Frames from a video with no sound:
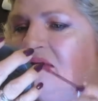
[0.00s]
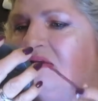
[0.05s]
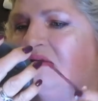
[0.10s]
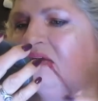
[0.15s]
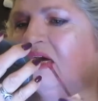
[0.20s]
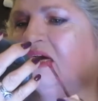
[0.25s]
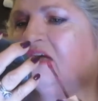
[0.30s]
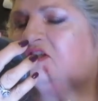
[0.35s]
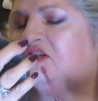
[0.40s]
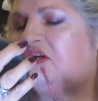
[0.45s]

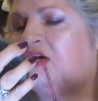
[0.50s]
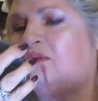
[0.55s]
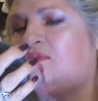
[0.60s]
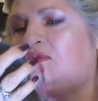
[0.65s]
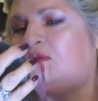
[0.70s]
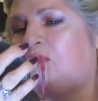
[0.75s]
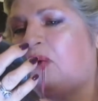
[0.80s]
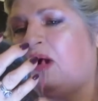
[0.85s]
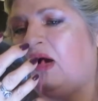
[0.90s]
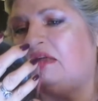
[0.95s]
touch
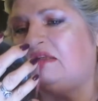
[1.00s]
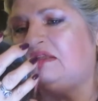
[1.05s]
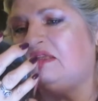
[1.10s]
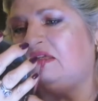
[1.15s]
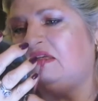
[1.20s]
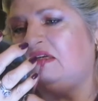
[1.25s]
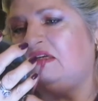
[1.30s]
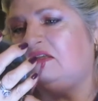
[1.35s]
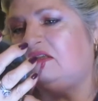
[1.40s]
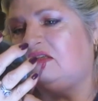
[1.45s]
up spots
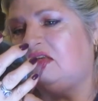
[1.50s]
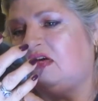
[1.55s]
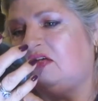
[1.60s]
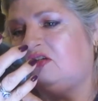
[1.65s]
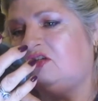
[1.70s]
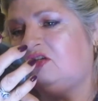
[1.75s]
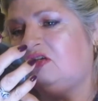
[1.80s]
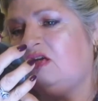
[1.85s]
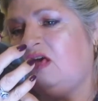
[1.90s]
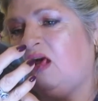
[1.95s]
that needs
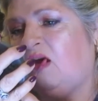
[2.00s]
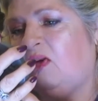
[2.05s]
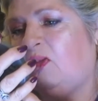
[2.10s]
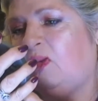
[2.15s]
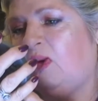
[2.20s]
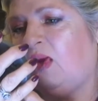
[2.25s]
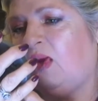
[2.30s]
touched up.